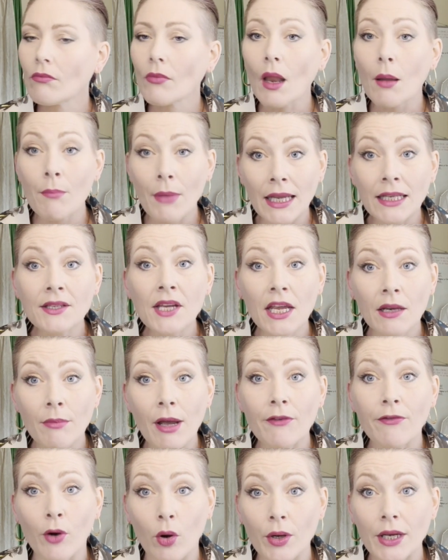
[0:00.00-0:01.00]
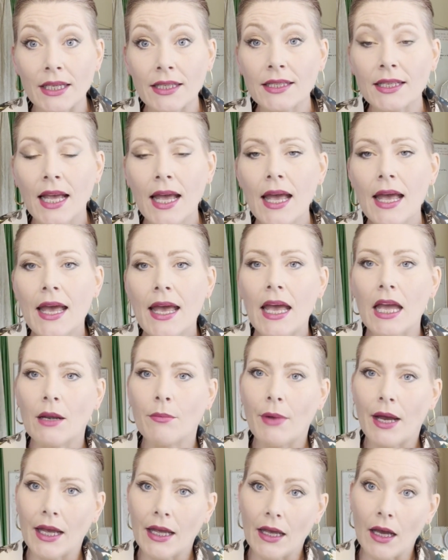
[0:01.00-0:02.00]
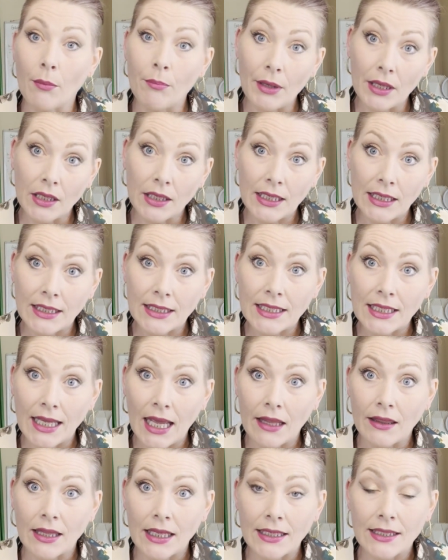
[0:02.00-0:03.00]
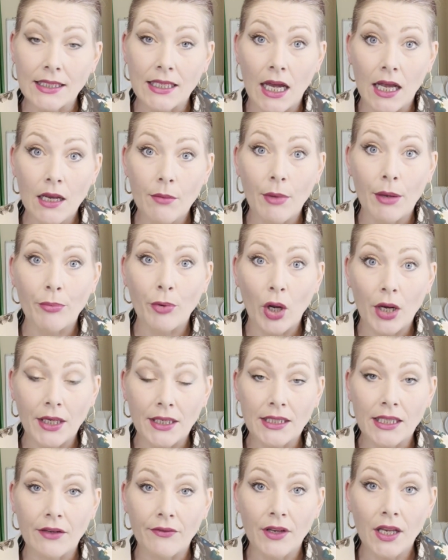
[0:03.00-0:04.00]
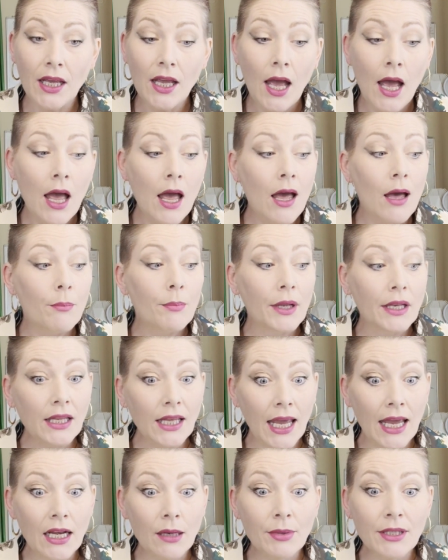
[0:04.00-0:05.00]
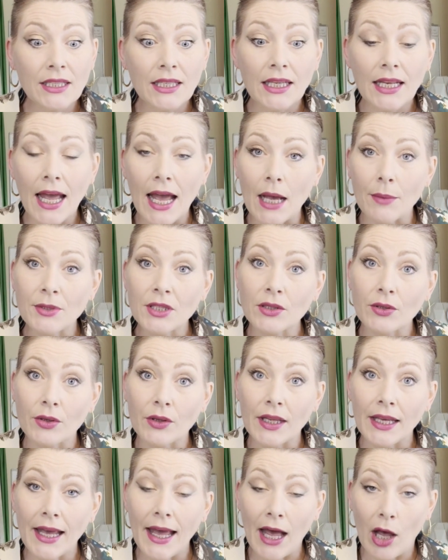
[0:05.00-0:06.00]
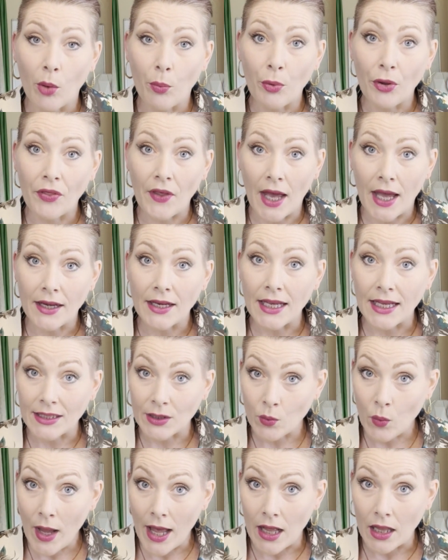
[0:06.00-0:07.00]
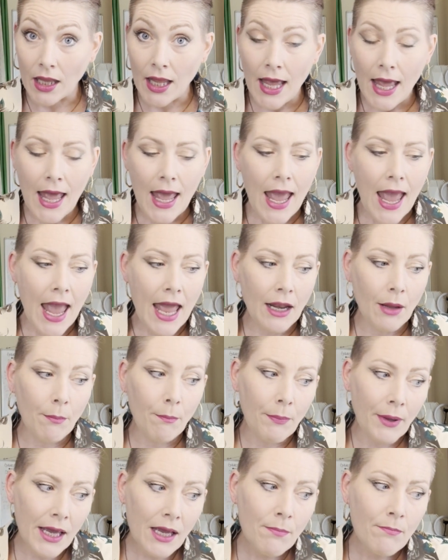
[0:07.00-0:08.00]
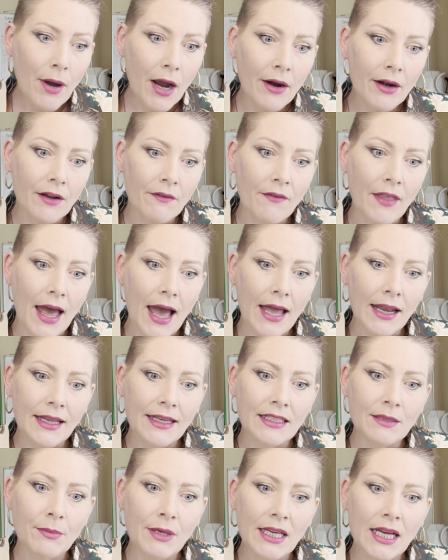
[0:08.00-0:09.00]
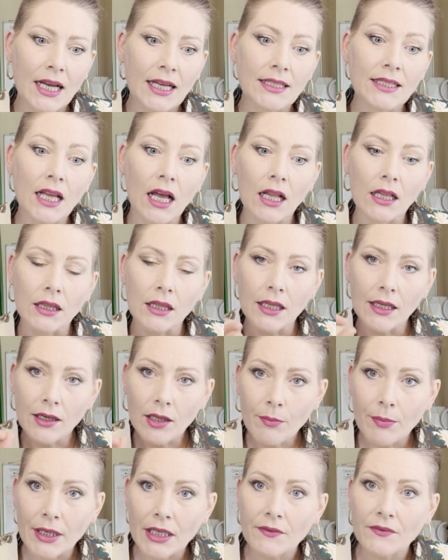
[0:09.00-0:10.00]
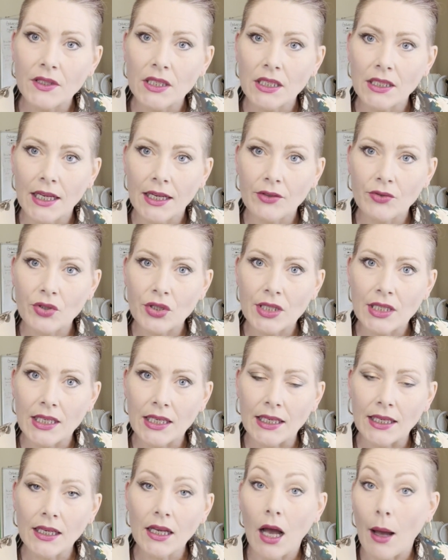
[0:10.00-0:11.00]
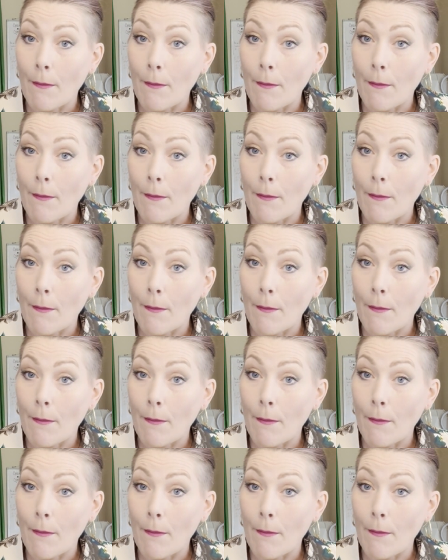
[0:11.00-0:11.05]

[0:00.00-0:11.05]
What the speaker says: maintain my focus and my ability to get things done and my productivity. But cannabis can absolutely help with that as well. And a big part of that is because a little bit of THC, a